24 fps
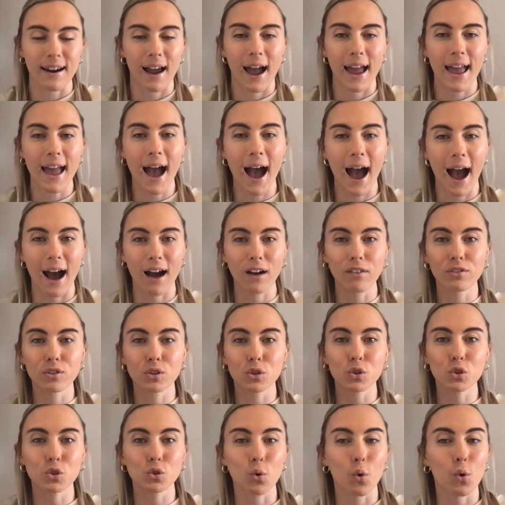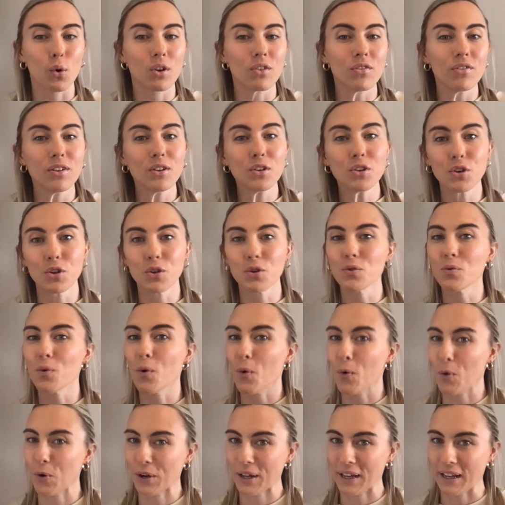I have sort of a new
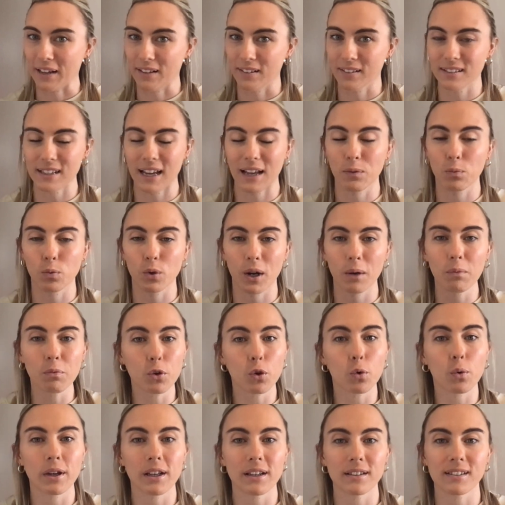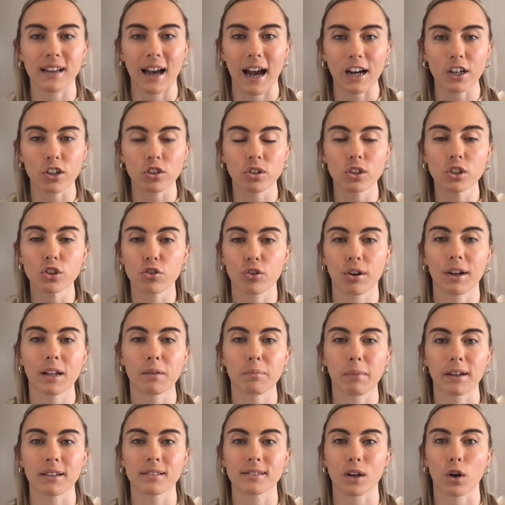audience, and what I'm doing is actually treating
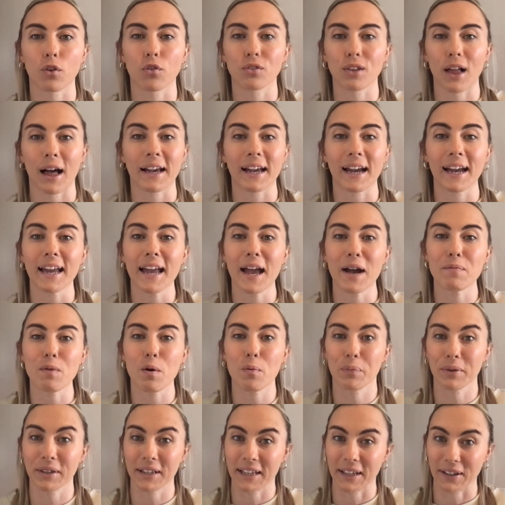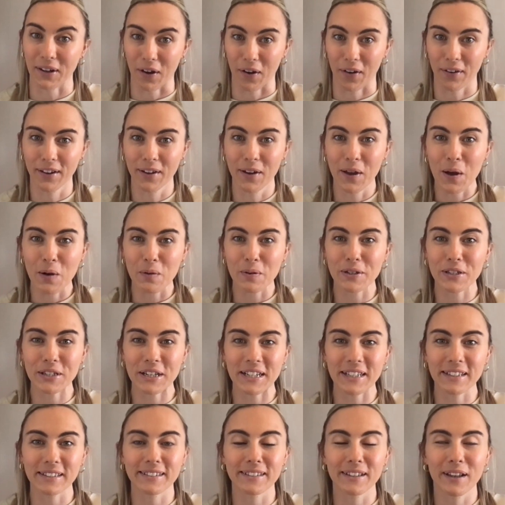myself like I am a beginner, which
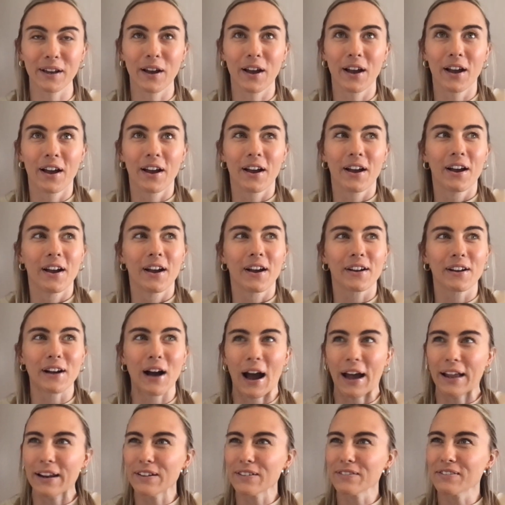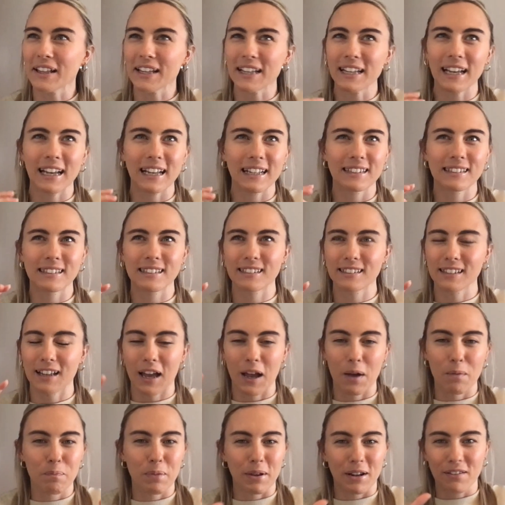is kind of like, it's
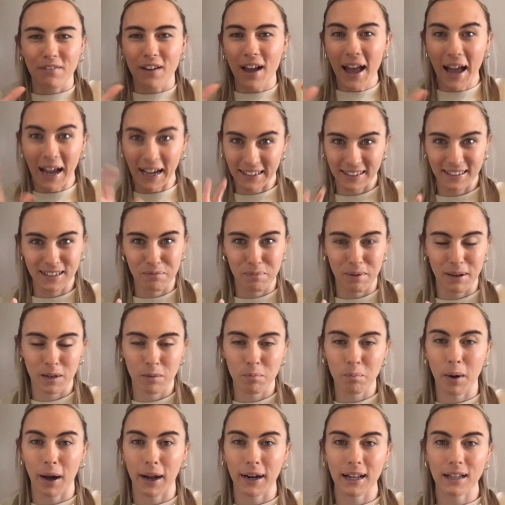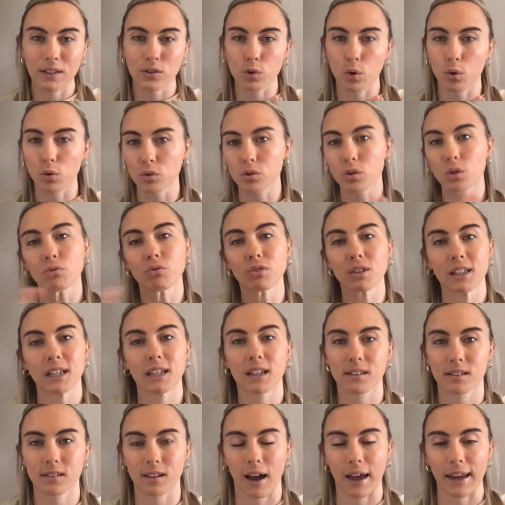a bit of a head spin, but it's also really
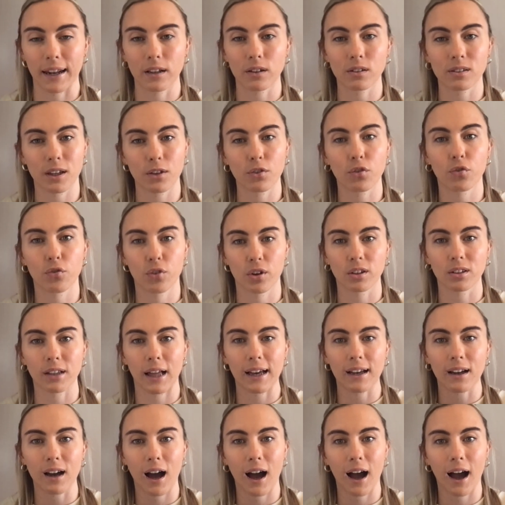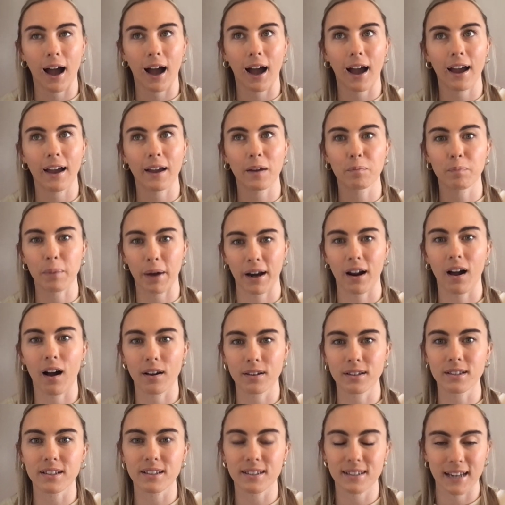exciting because I feel like I better
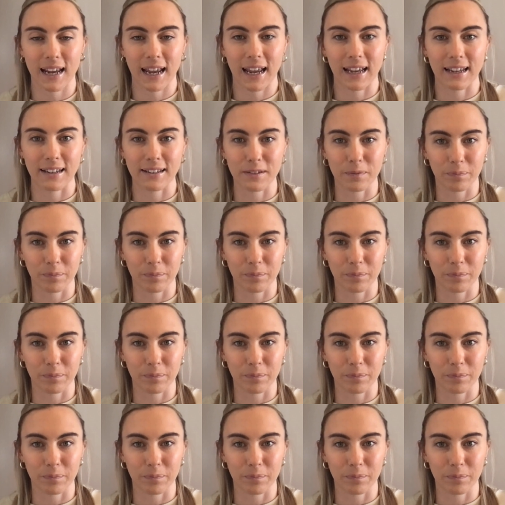understand